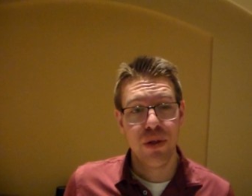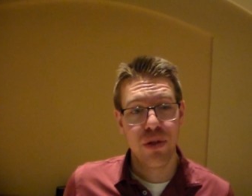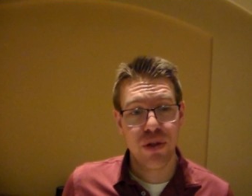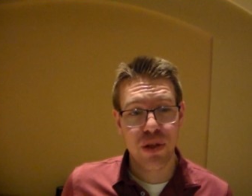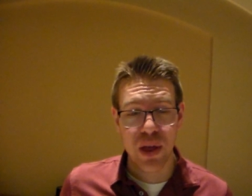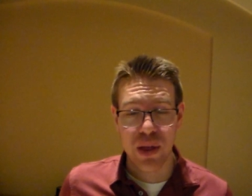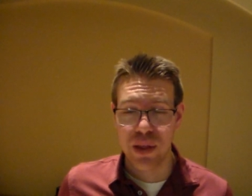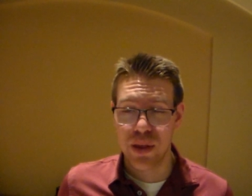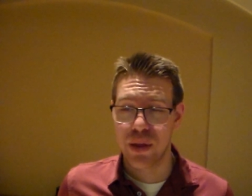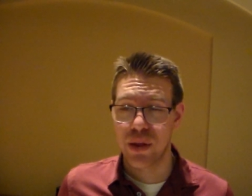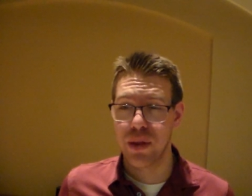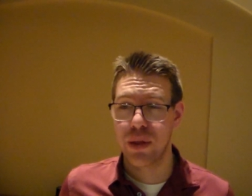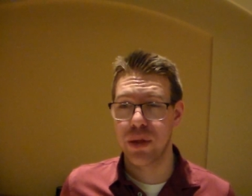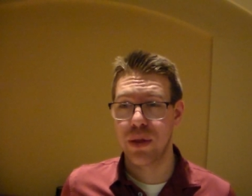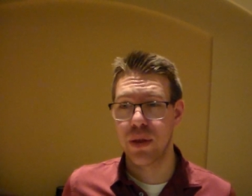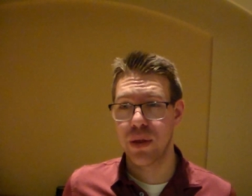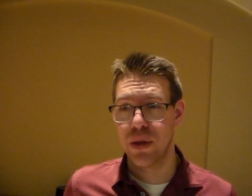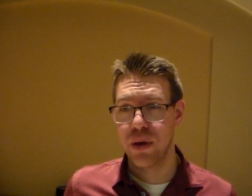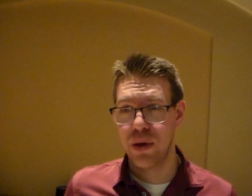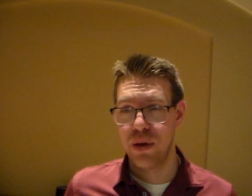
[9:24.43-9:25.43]
Share
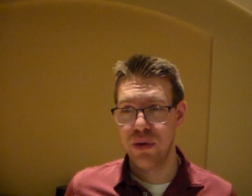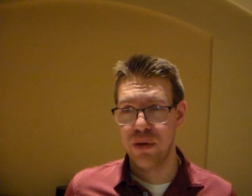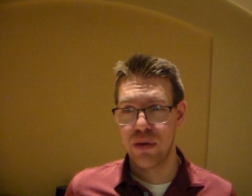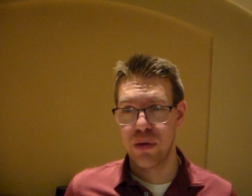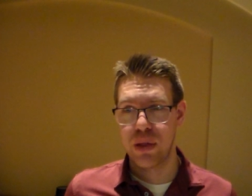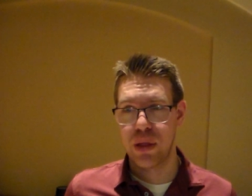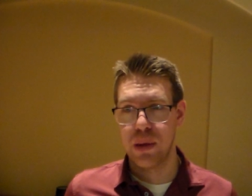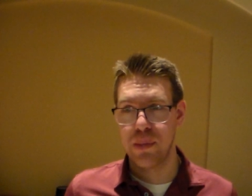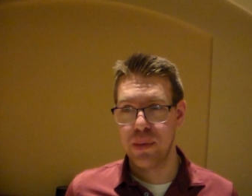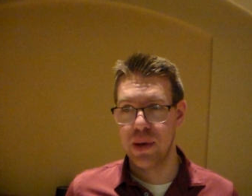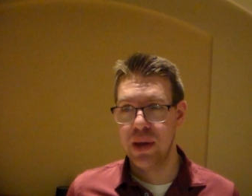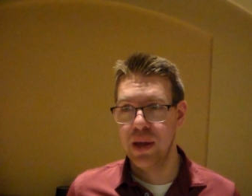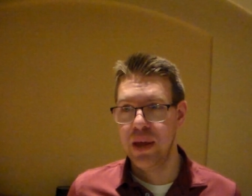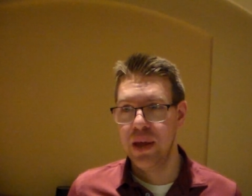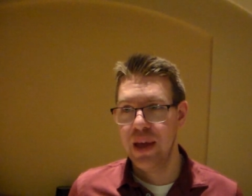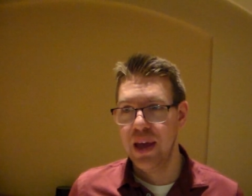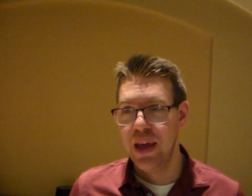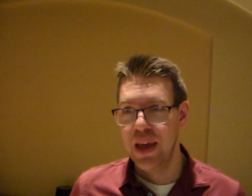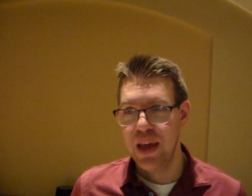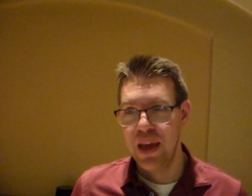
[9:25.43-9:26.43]
this good news with someone.
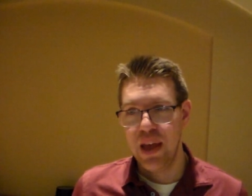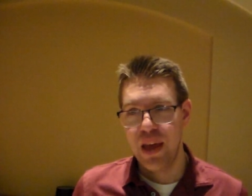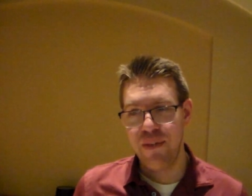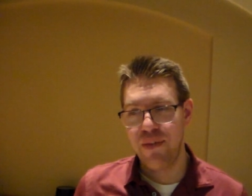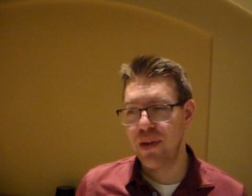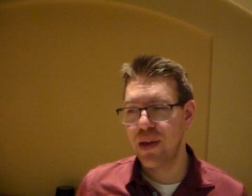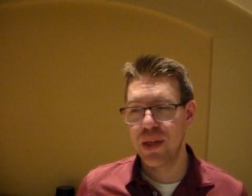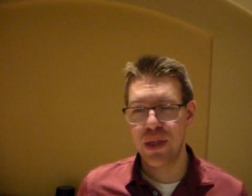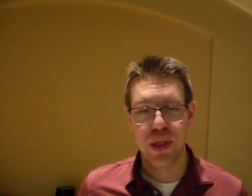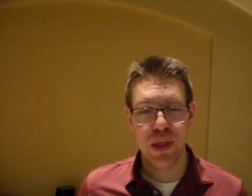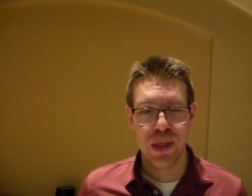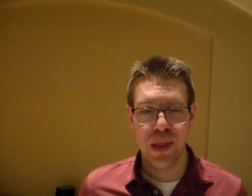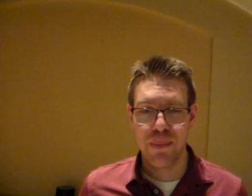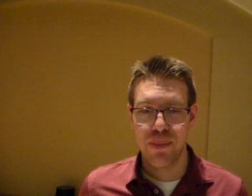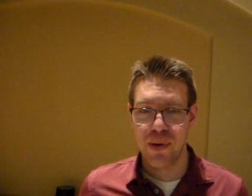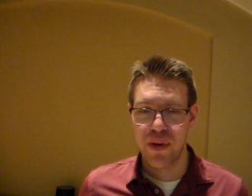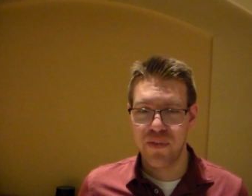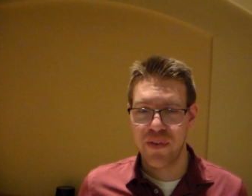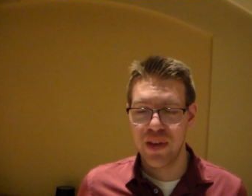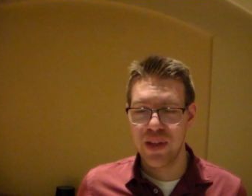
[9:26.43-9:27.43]
If you guys just
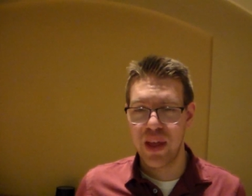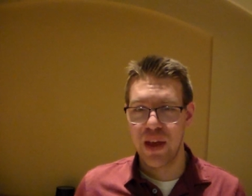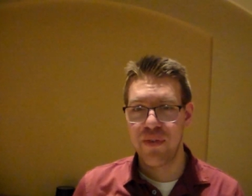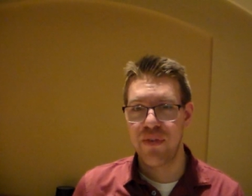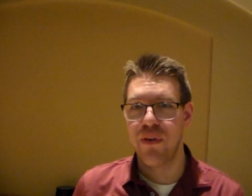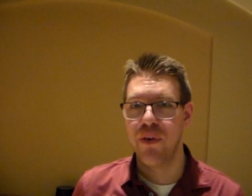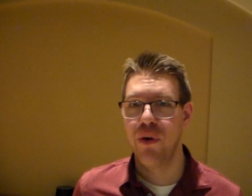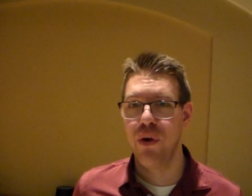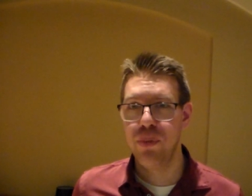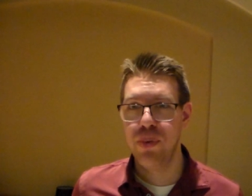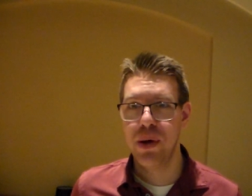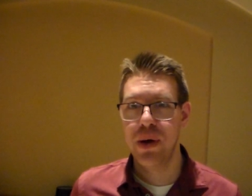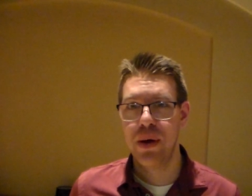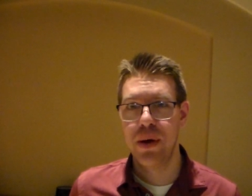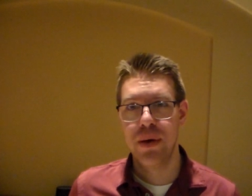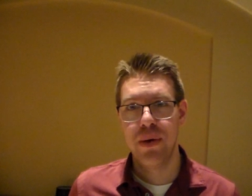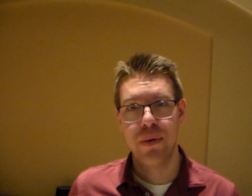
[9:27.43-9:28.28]
need prayer for your life or hope,